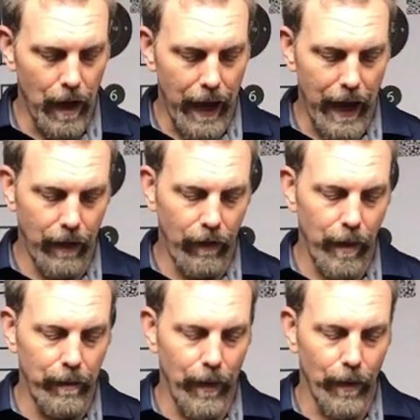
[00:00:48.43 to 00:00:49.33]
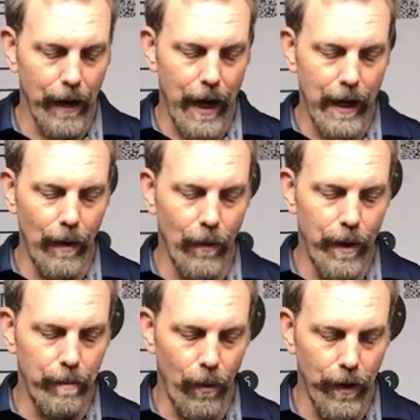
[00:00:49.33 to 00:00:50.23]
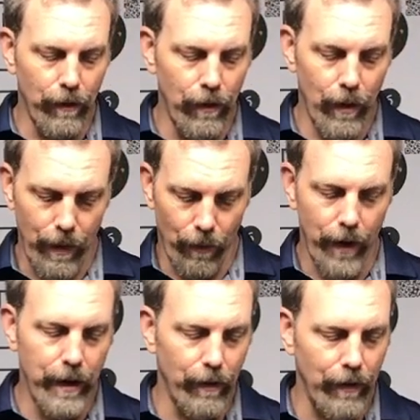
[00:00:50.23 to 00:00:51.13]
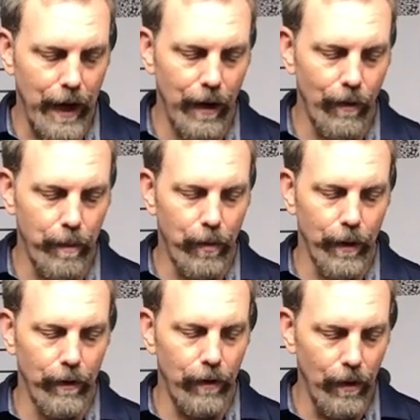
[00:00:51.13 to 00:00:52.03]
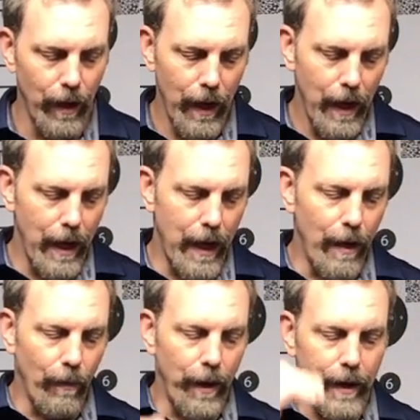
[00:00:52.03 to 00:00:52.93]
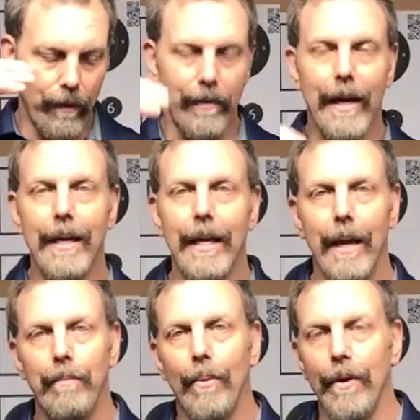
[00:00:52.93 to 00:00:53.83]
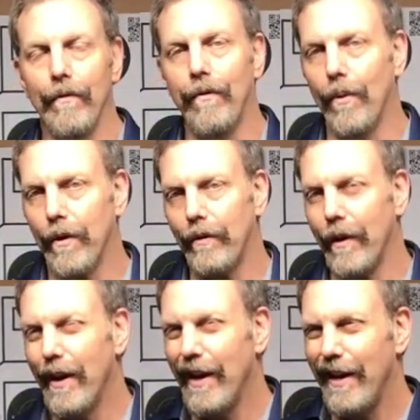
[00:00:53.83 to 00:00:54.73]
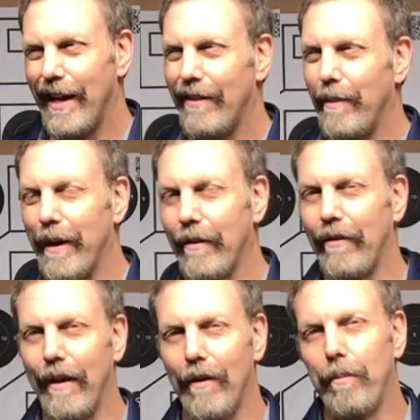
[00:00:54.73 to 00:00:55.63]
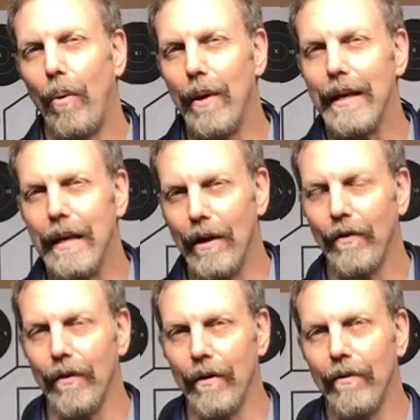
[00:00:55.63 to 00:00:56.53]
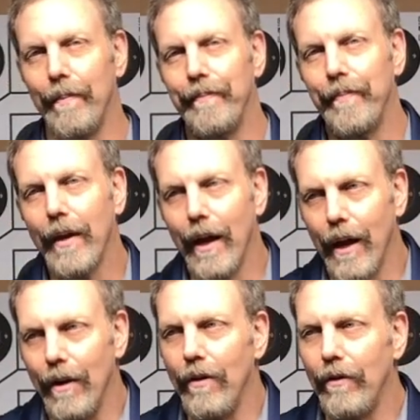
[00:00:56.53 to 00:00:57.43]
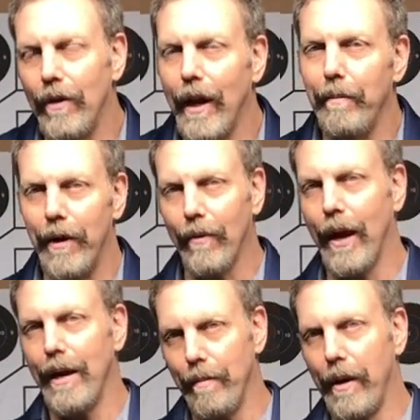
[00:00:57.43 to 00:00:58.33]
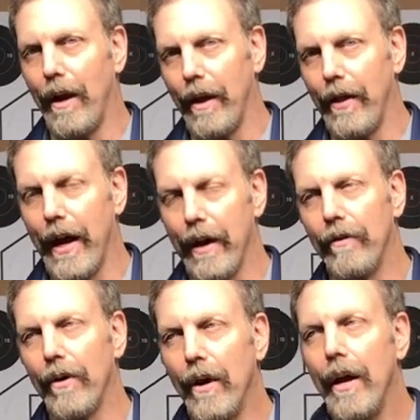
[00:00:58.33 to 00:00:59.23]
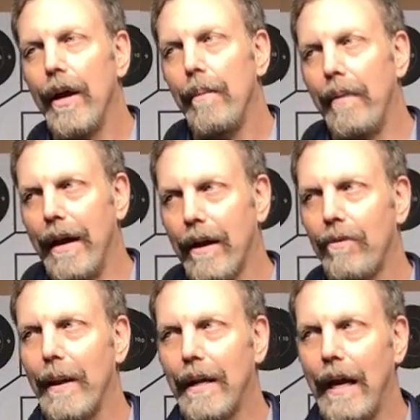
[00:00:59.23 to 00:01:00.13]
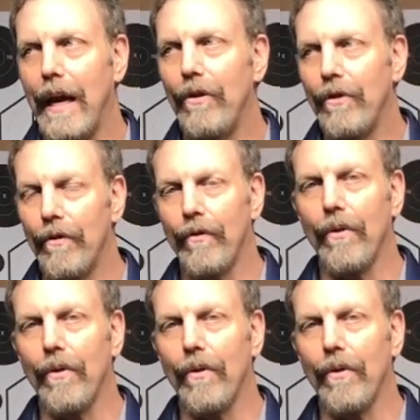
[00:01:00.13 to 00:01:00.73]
I had some that were 91.2. I had one that was 91.2 and I had one that was 98.4. So that's about a seven point difference and you see I meet right in the middle of that. So my expectation